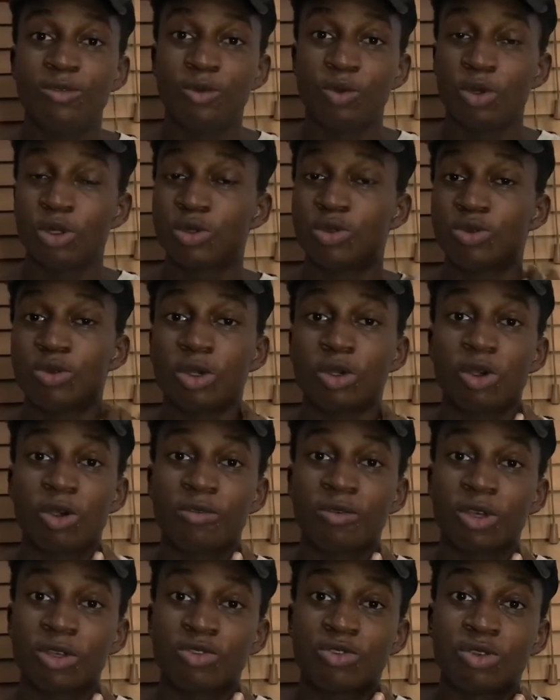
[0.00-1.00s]
you want to
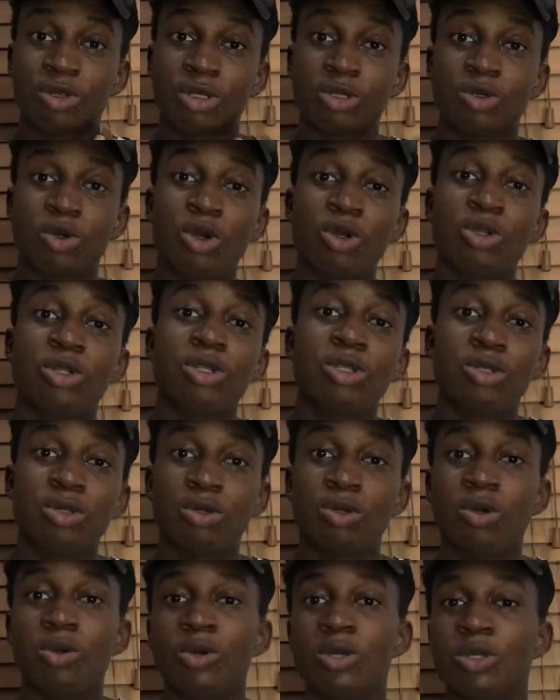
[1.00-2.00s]
recover streaks, all you need to
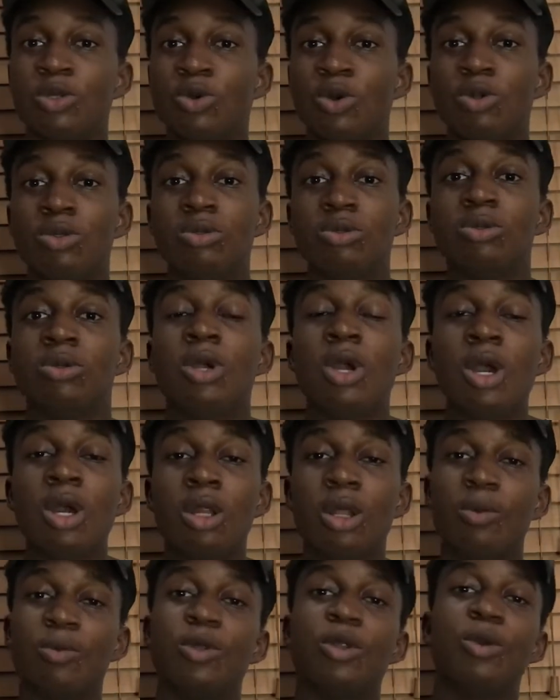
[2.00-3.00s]
go is go to
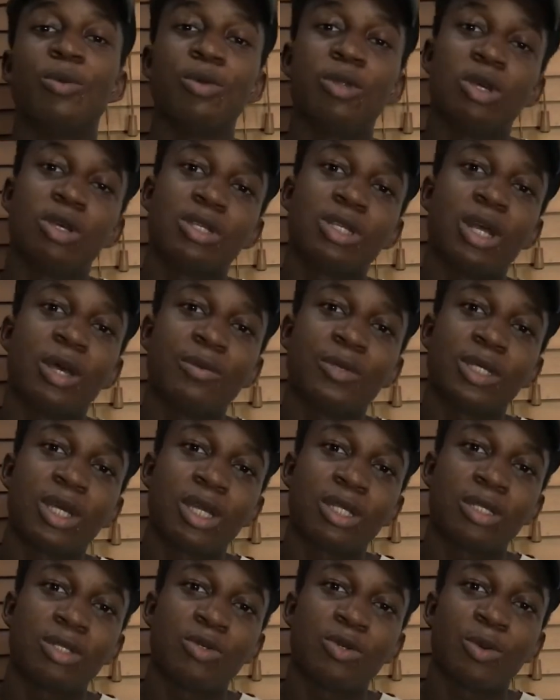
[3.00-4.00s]

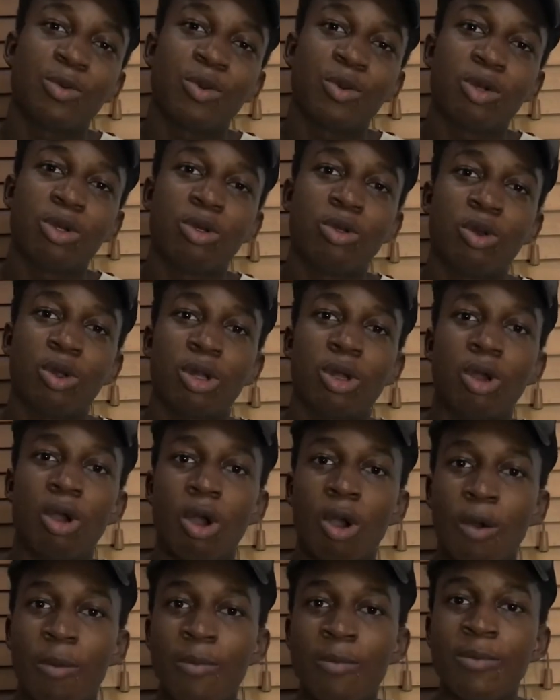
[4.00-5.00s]

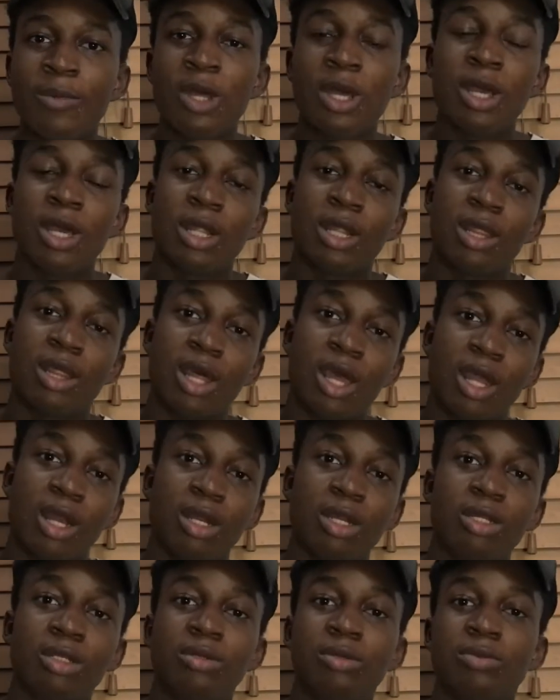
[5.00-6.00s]
www.snapchatsupport.com.
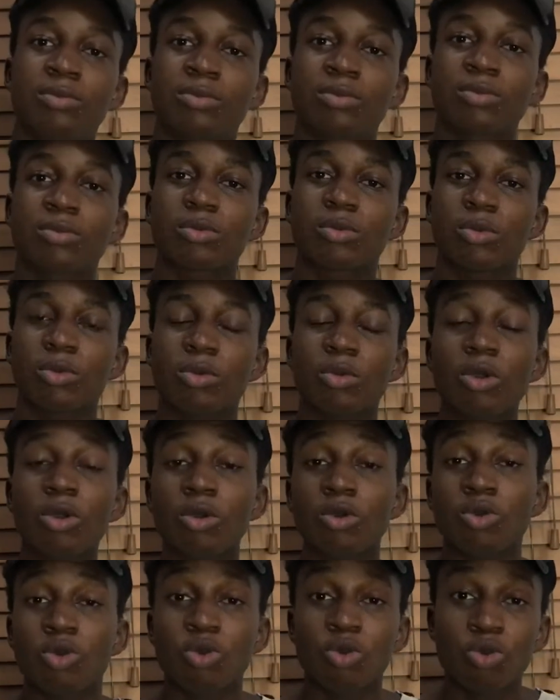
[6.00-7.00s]
then
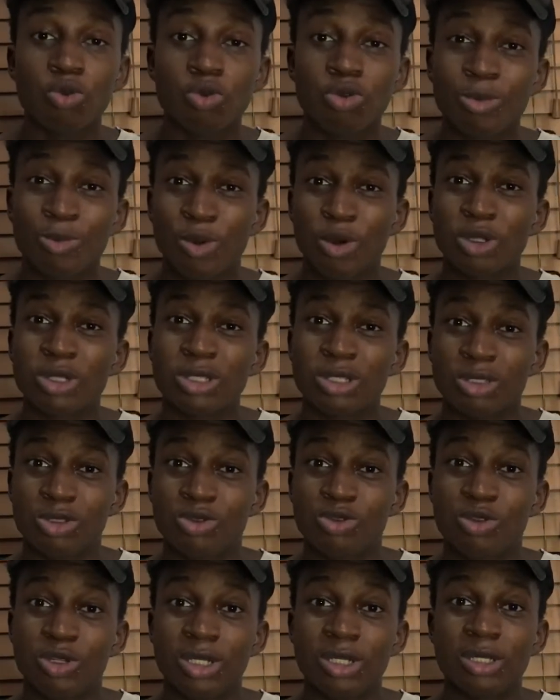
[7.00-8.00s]
you report the
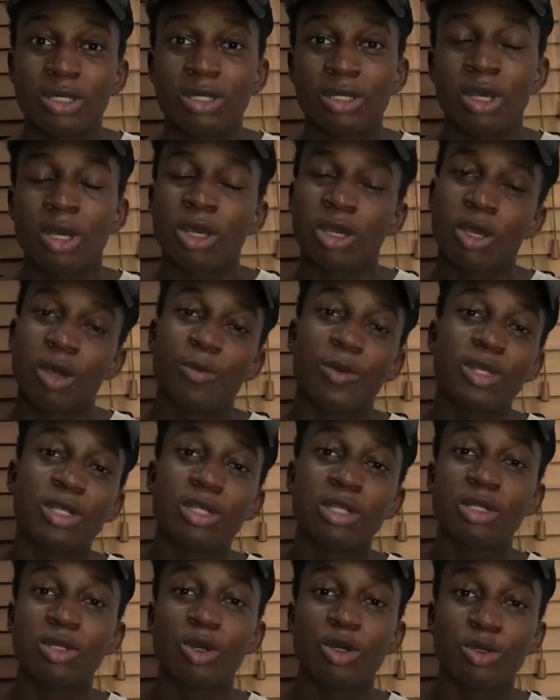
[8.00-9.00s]
streaks. You're
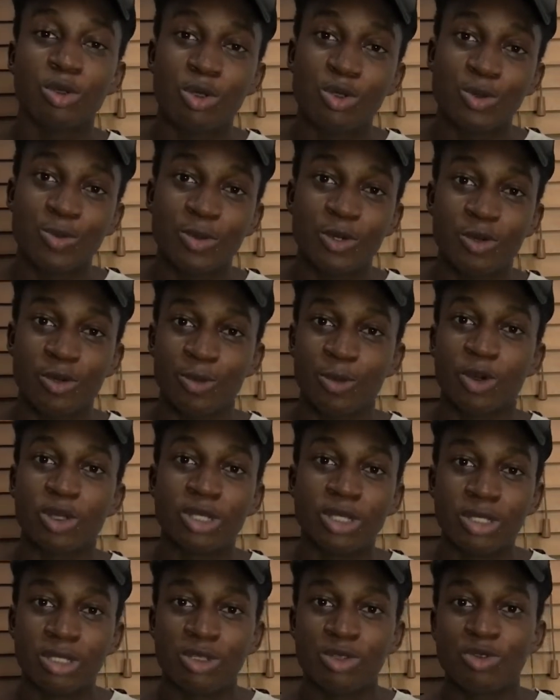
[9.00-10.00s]
basically going to be
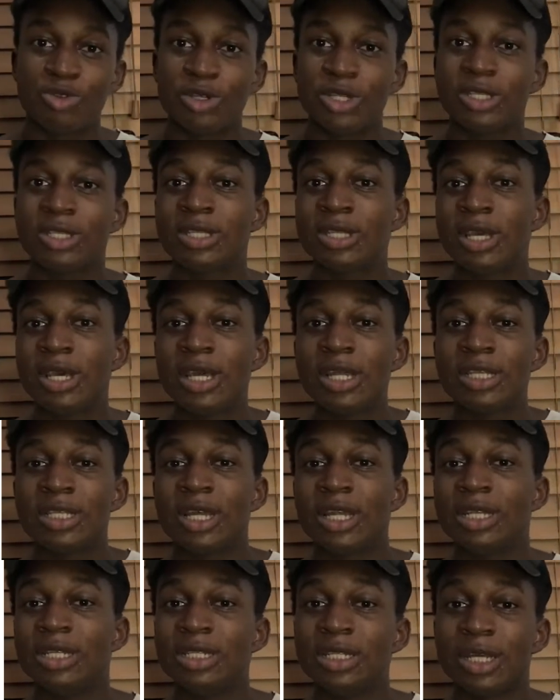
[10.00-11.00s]
reporting the streaks,
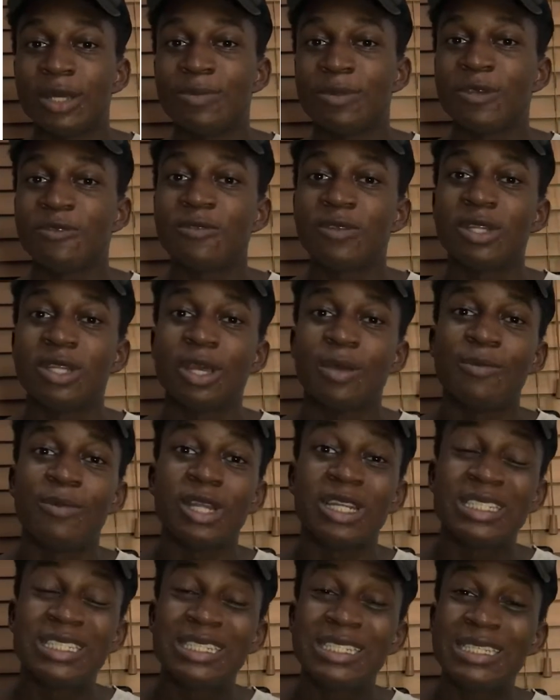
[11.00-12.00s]
telling them, giving them
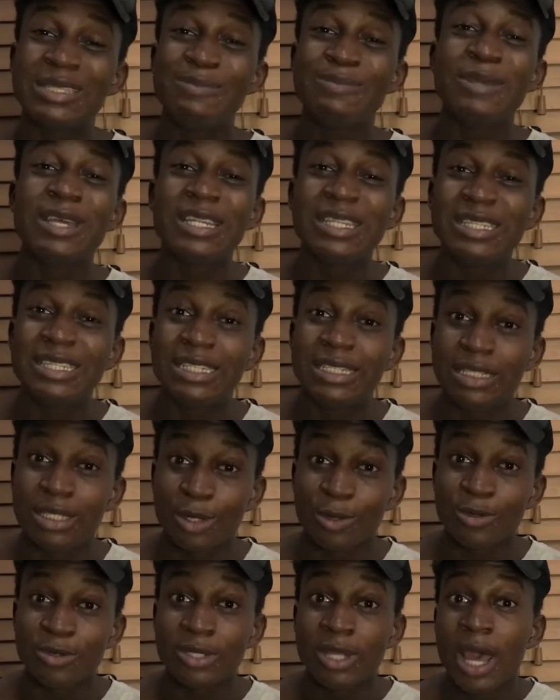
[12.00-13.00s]
legitimate
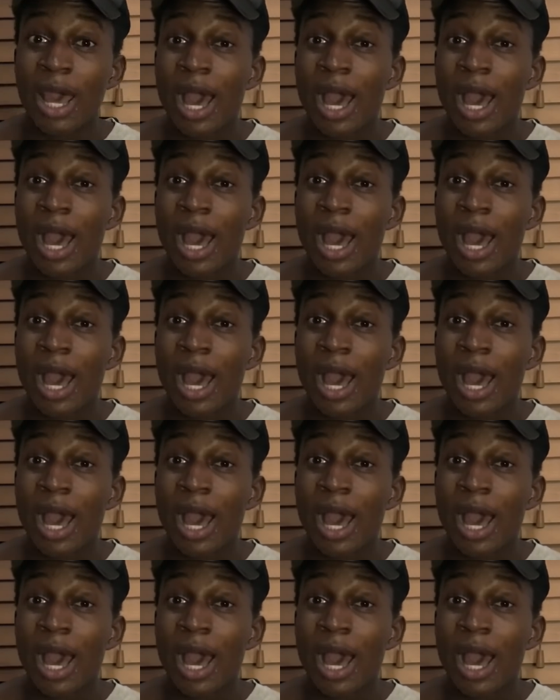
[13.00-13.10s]
details